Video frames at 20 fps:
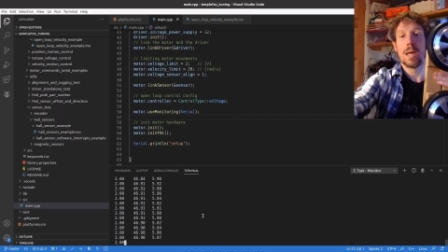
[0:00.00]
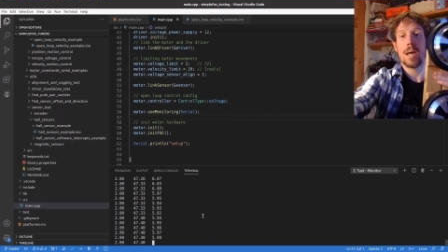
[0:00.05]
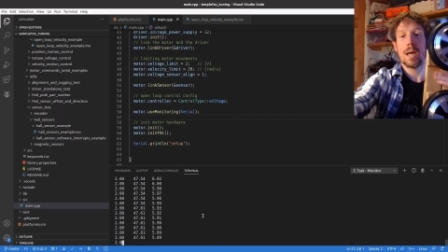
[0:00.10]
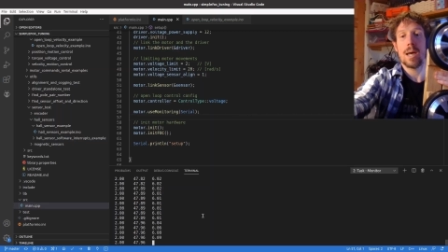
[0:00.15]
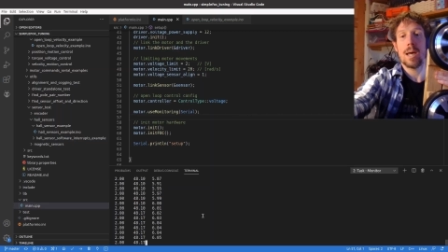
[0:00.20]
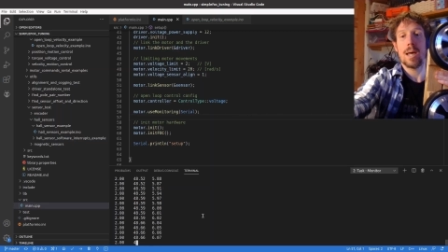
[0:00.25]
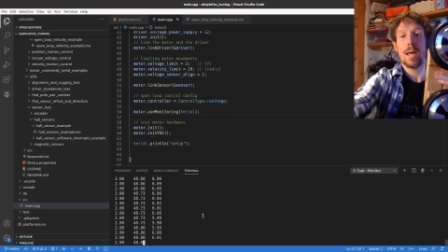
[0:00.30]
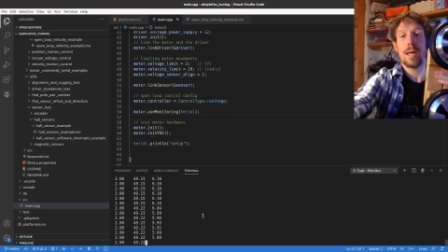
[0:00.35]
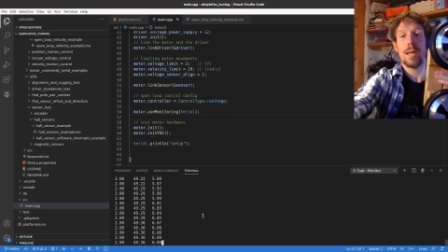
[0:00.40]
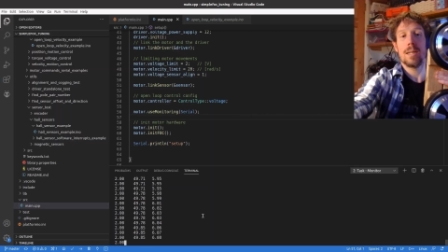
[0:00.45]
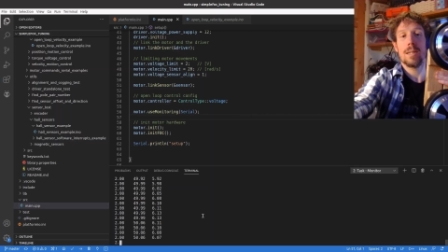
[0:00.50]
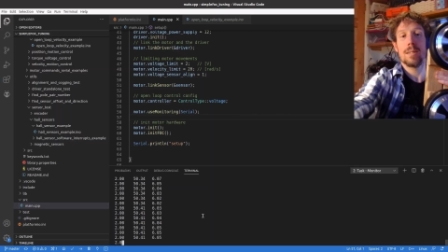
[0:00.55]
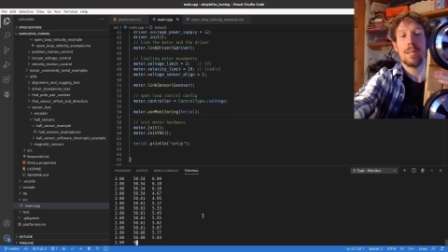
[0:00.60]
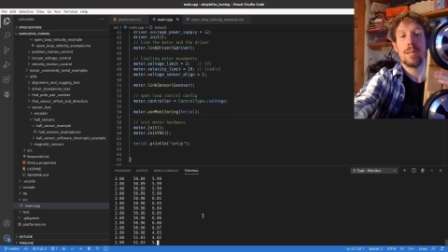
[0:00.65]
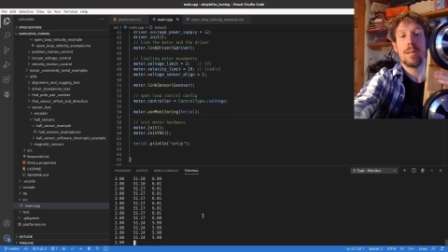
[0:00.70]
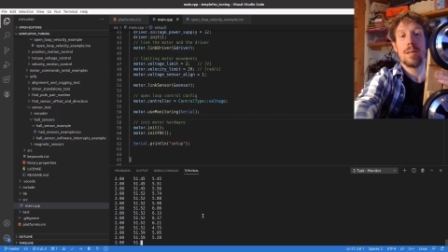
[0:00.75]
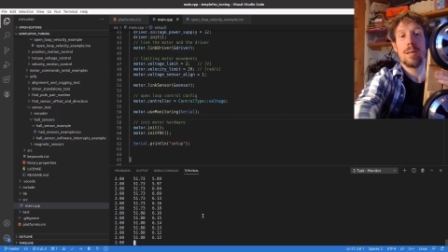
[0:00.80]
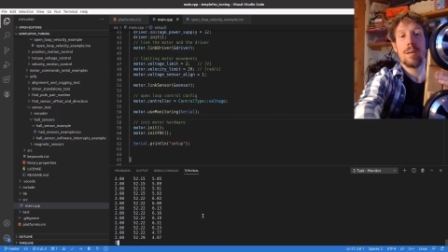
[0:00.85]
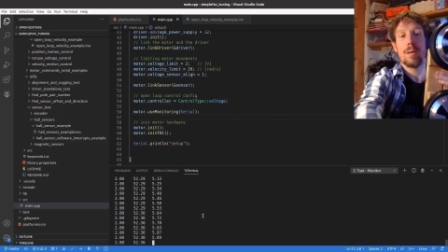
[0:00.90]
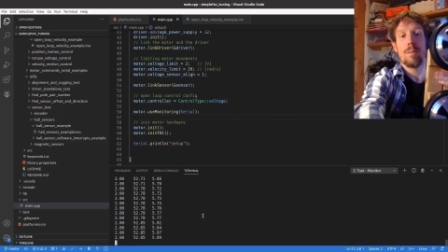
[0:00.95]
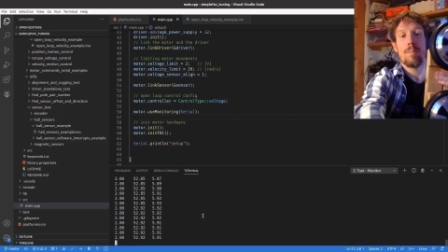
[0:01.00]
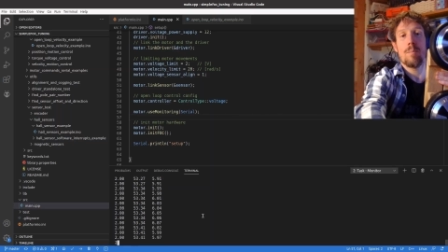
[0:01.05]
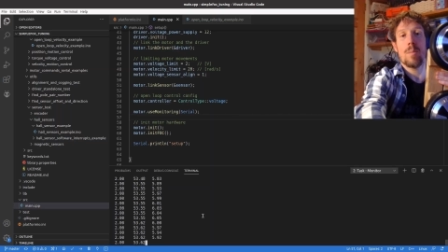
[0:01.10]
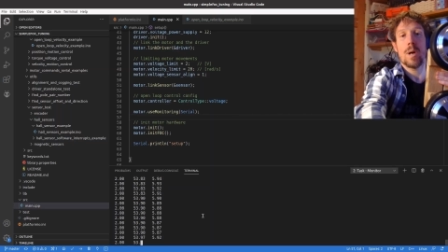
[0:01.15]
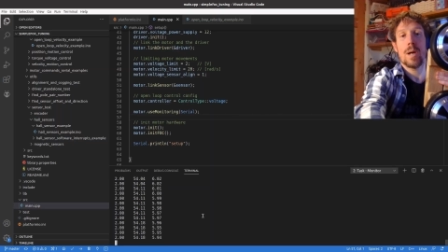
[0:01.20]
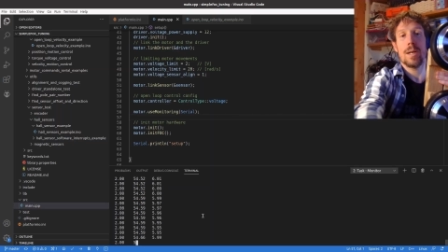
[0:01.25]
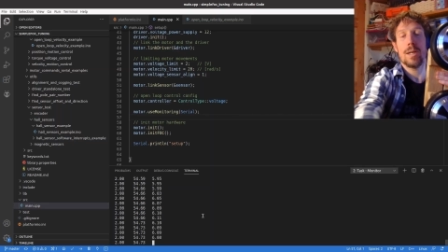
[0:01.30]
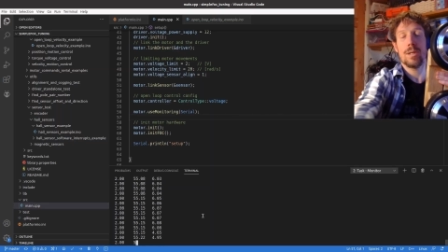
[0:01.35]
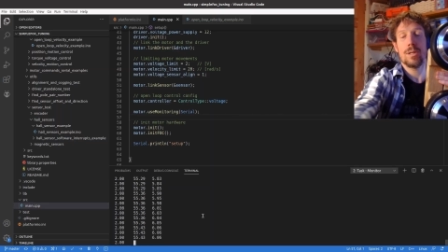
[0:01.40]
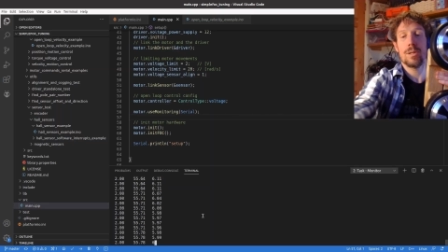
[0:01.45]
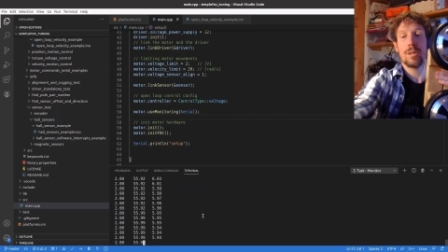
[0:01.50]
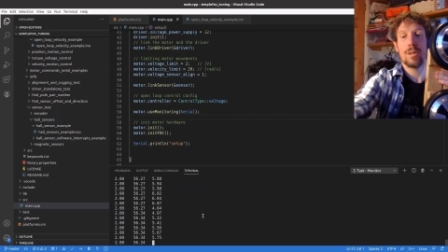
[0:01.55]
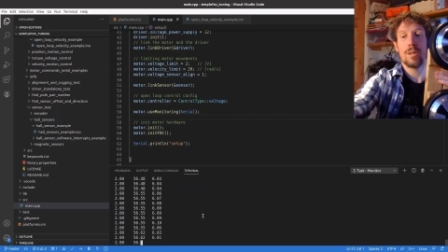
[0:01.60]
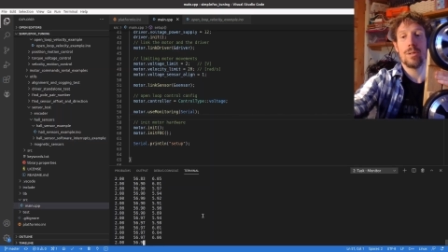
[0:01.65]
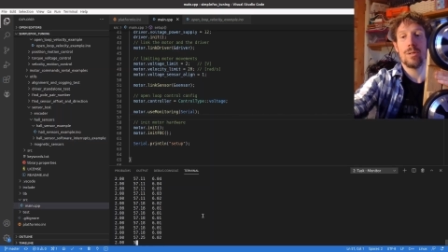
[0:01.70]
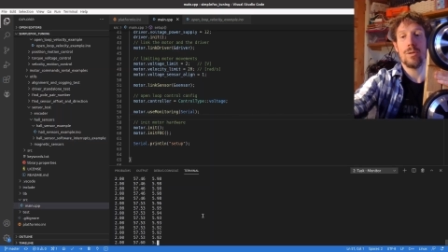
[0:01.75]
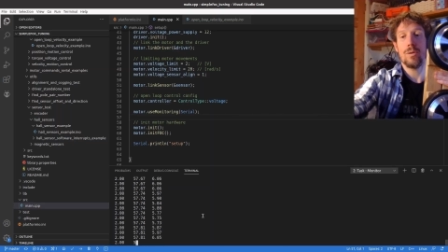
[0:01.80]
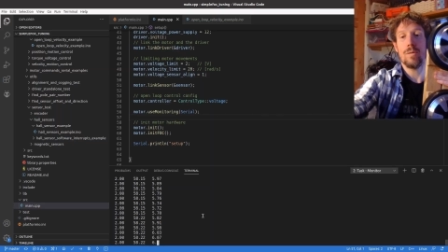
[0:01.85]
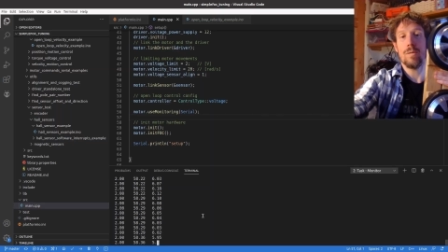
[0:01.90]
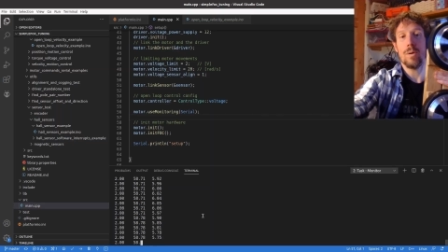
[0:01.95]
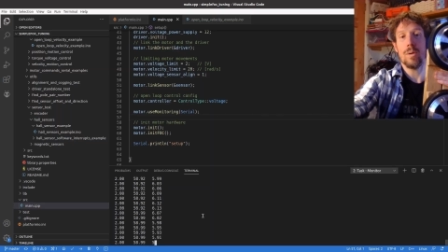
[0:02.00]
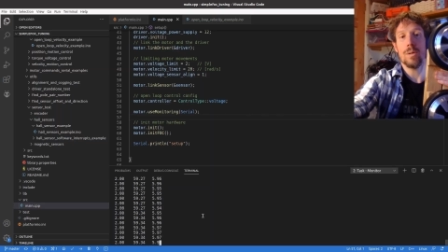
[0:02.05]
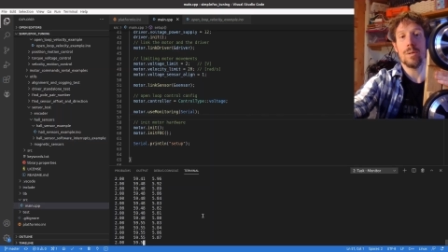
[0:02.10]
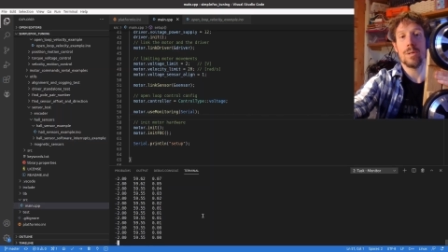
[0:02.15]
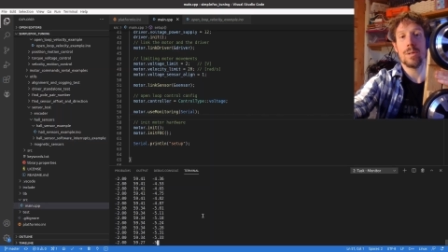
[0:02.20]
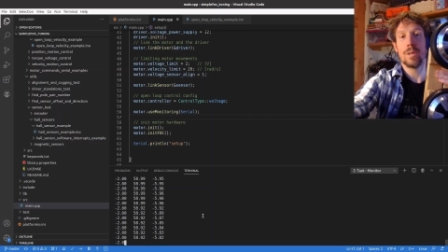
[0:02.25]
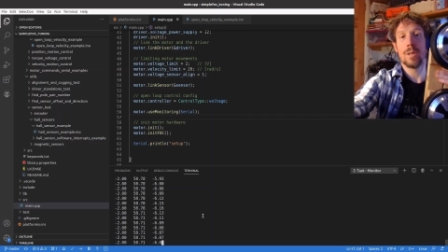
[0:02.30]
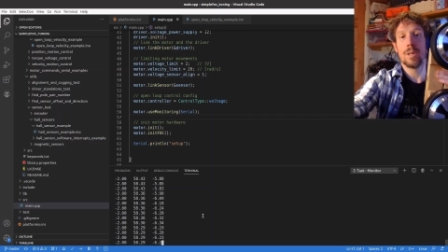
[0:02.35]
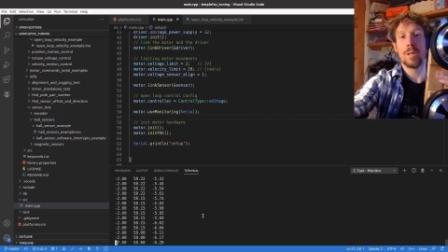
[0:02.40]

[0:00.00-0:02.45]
and minus two volts